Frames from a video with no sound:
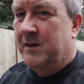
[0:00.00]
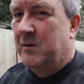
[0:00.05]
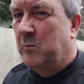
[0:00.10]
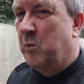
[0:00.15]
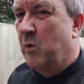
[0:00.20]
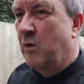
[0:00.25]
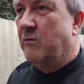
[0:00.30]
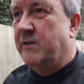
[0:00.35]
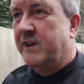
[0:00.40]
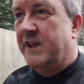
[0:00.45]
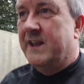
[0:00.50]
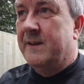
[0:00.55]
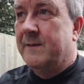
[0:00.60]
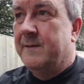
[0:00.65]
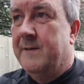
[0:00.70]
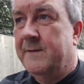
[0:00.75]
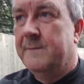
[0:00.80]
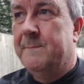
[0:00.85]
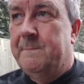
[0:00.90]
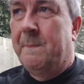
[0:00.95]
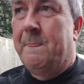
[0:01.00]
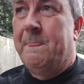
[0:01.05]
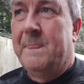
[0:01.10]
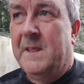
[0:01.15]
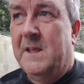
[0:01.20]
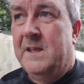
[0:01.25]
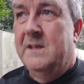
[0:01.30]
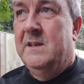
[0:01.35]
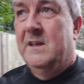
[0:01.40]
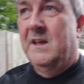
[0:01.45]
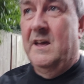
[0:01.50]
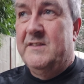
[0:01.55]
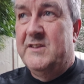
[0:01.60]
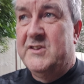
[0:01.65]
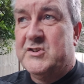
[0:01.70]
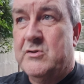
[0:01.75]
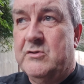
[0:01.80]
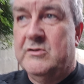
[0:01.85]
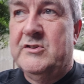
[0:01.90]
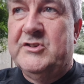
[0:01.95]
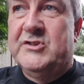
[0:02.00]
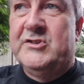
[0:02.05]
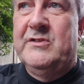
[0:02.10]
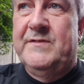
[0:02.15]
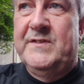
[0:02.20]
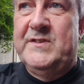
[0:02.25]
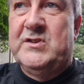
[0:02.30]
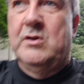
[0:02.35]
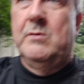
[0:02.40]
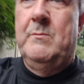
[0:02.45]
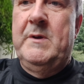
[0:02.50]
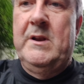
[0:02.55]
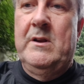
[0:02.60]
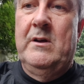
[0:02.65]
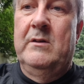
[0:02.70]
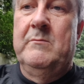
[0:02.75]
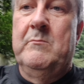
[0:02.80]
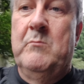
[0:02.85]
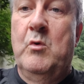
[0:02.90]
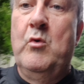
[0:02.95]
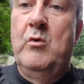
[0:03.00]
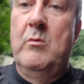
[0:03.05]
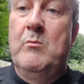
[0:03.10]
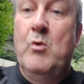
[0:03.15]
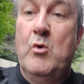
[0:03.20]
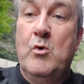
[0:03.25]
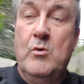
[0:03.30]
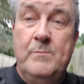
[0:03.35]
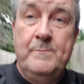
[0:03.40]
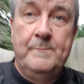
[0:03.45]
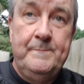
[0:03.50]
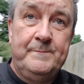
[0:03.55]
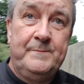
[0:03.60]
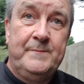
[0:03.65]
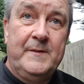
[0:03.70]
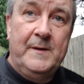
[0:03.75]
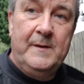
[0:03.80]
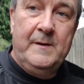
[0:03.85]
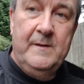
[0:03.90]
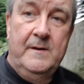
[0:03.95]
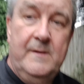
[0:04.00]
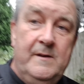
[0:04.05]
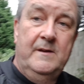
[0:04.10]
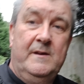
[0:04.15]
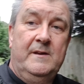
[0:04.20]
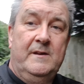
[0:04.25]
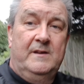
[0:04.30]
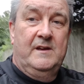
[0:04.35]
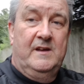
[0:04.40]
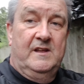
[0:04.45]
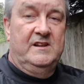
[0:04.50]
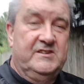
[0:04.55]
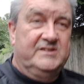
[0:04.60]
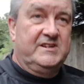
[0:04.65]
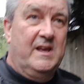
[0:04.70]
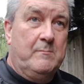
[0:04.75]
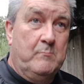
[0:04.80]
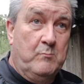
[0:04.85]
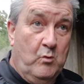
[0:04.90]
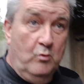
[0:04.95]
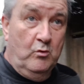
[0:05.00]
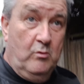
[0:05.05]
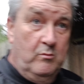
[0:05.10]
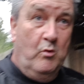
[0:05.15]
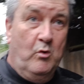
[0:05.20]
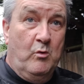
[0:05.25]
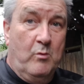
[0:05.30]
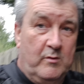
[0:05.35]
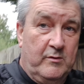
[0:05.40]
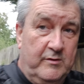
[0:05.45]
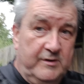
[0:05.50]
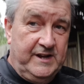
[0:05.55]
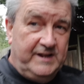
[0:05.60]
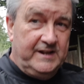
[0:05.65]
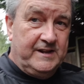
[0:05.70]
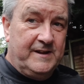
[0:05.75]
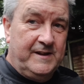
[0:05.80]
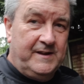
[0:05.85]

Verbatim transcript: worrying. And this kind of stuff is coming on more and more. And it's getting more and more worrying.